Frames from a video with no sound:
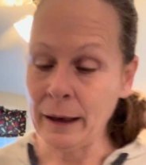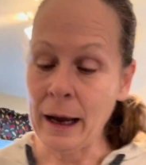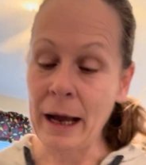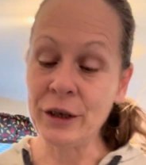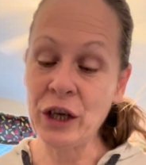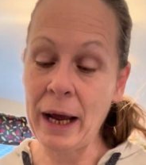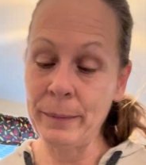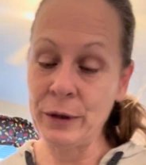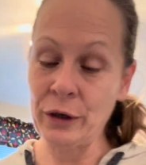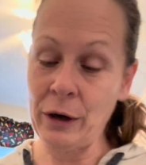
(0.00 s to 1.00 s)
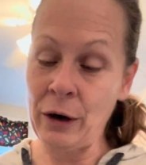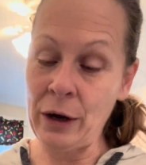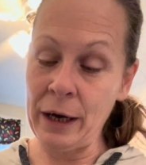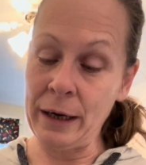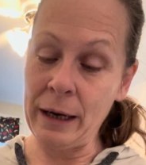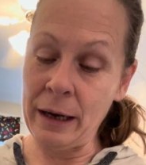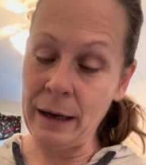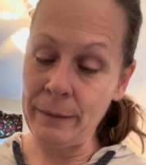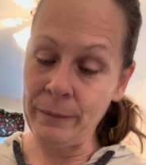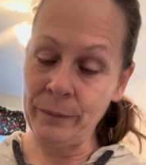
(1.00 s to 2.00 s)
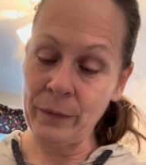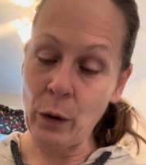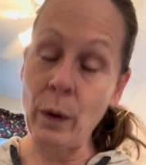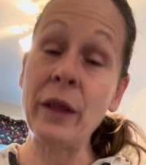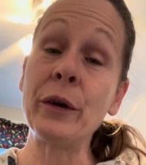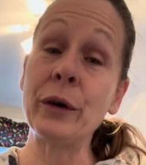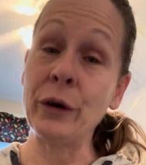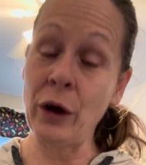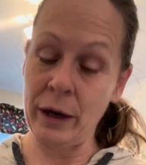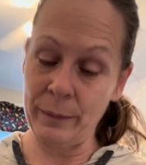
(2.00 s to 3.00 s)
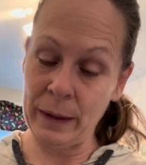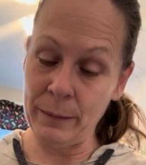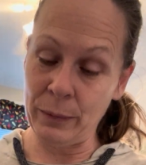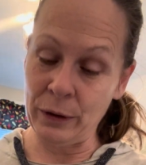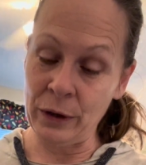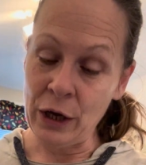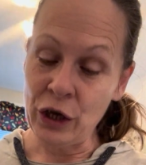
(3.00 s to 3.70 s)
a chapter on whether or not people